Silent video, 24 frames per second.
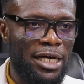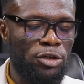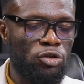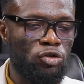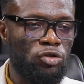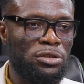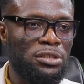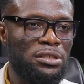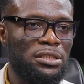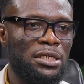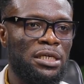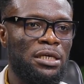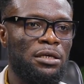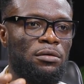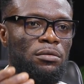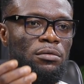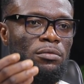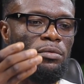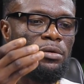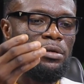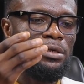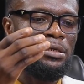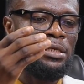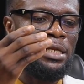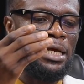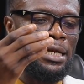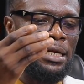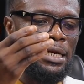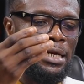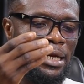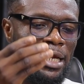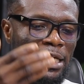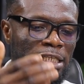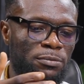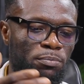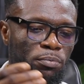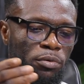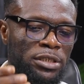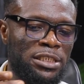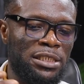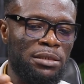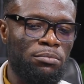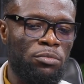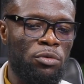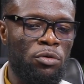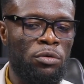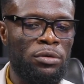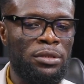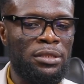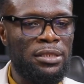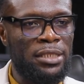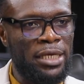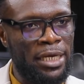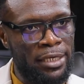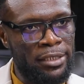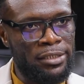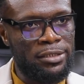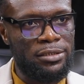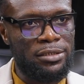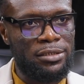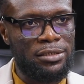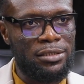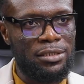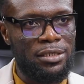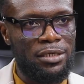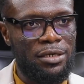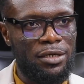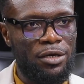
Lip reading: I should see the next possible things